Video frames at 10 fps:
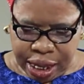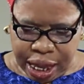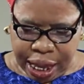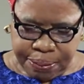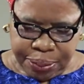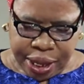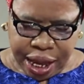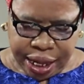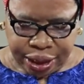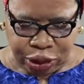and
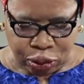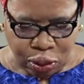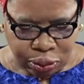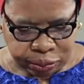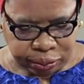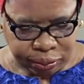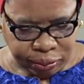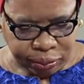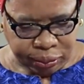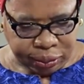bear a son.
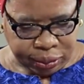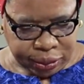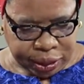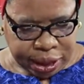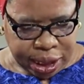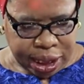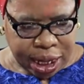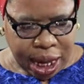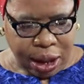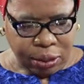
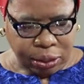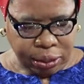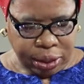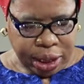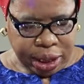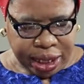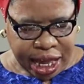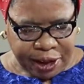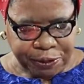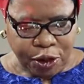Now
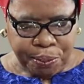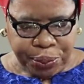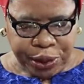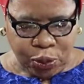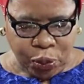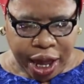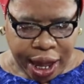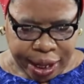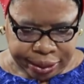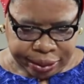therefore
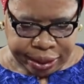beware,